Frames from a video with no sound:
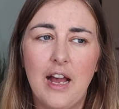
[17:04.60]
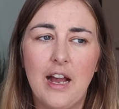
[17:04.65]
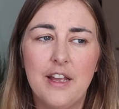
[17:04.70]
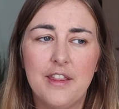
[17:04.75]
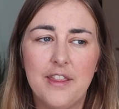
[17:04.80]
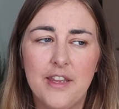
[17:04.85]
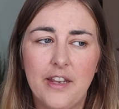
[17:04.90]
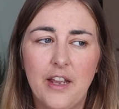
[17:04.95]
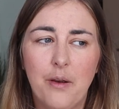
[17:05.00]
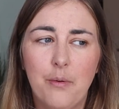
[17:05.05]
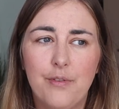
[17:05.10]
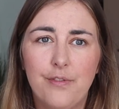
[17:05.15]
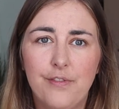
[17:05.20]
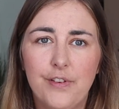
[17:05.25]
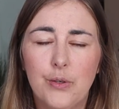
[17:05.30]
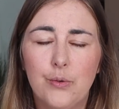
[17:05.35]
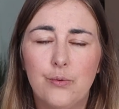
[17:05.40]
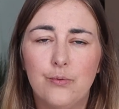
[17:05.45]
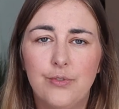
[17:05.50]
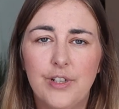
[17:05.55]
I think I would
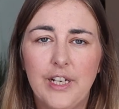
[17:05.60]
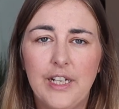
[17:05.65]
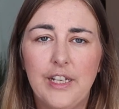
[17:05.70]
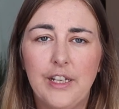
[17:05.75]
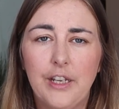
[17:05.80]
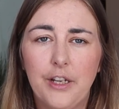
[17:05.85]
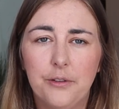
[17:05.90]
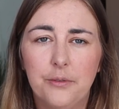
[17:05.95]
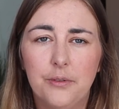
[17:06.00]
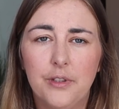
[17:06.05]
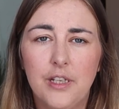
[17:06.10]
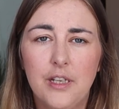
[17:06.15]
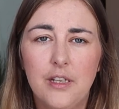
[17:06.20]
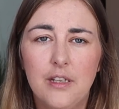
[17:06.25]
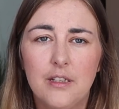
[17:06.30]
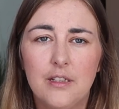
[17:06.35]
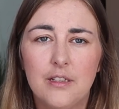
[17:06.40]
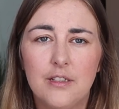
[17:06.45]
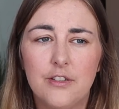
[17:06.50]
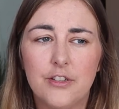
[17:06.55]
feel really lonely
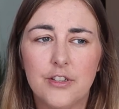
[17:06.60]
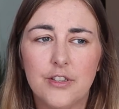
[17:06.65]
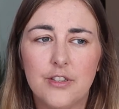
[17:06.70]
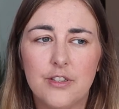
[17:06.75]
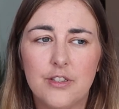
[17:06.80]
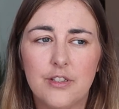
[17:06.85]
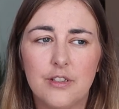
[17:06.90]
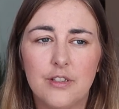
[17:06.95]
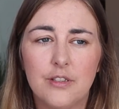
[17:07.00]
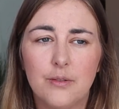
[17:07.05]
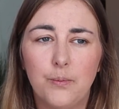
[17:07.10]
just